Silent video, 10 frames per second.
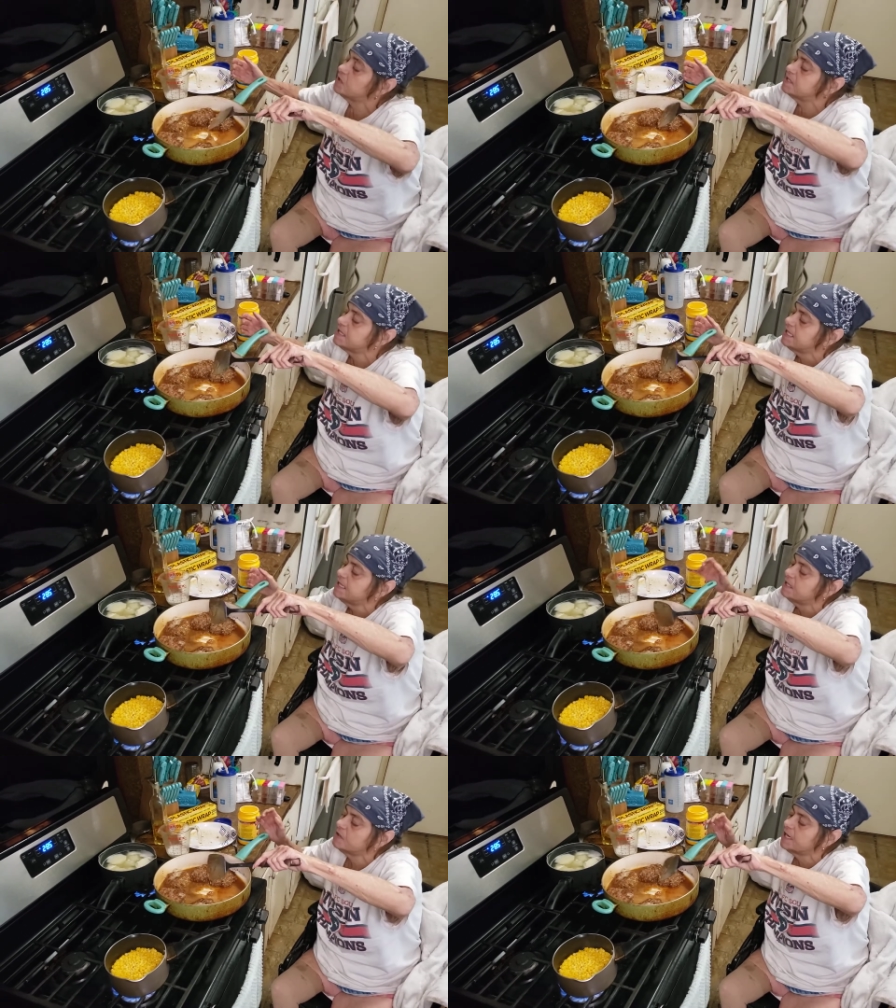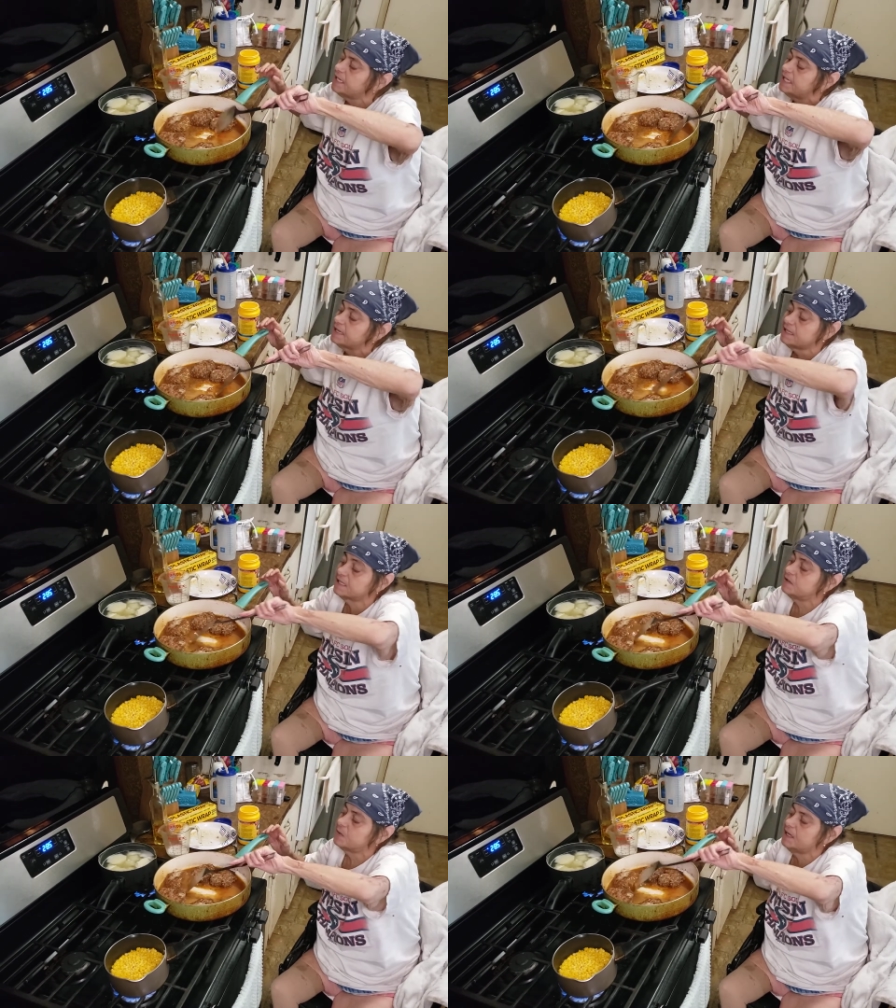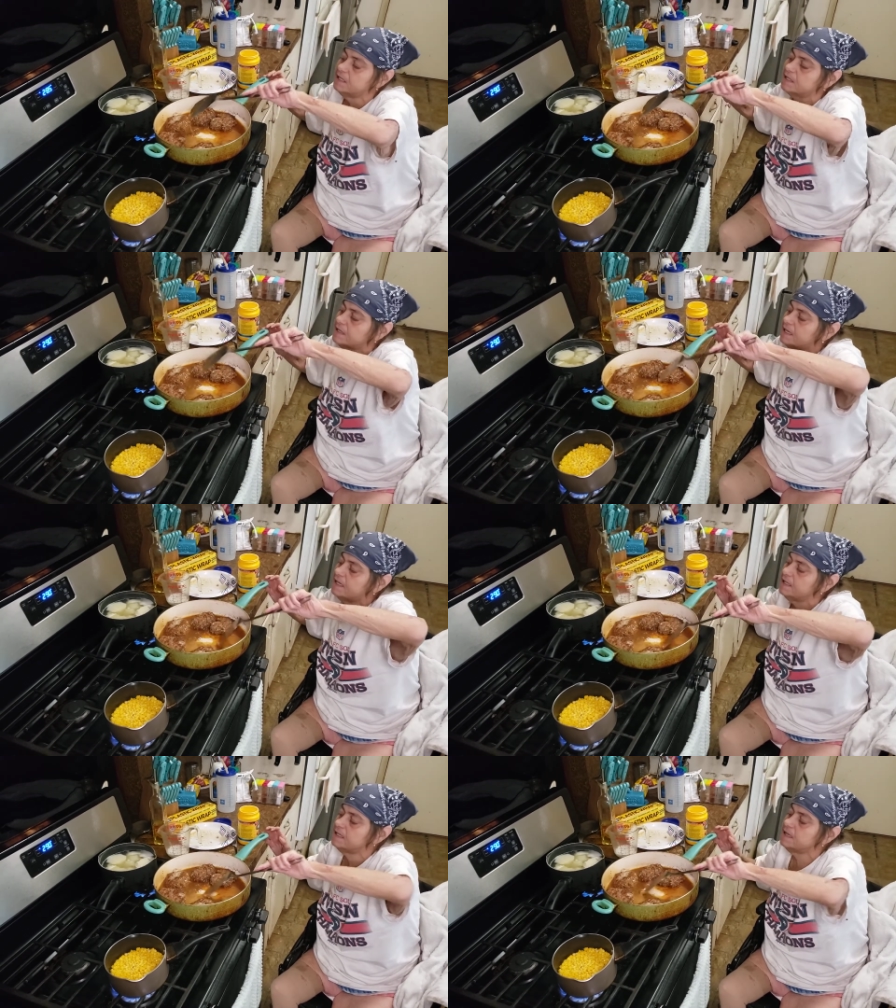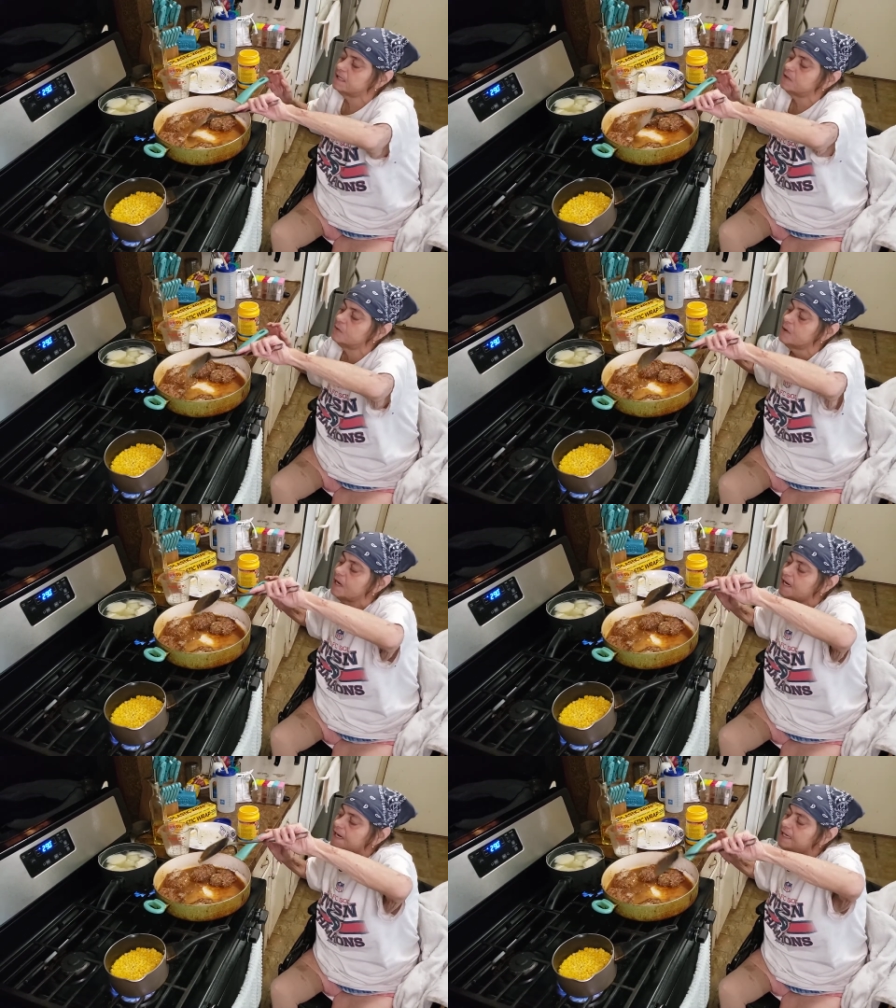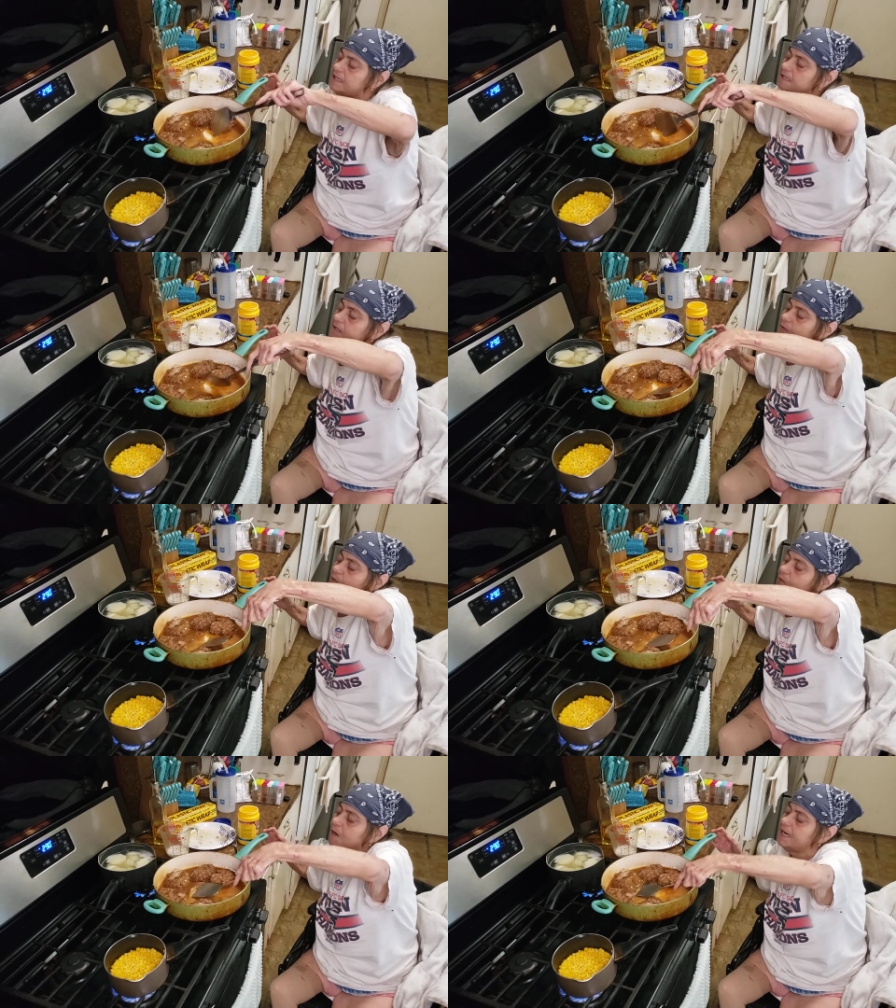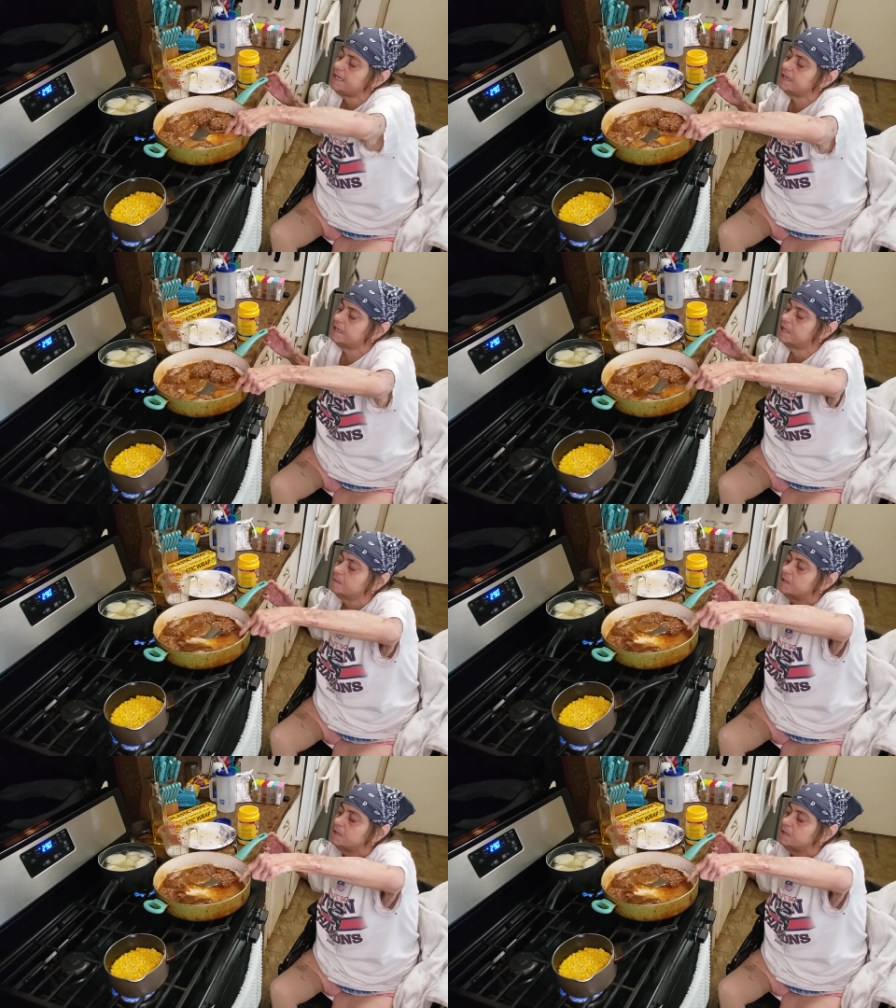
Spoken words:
can see it? Okay, it thickened right. Look at that. It thickened right up.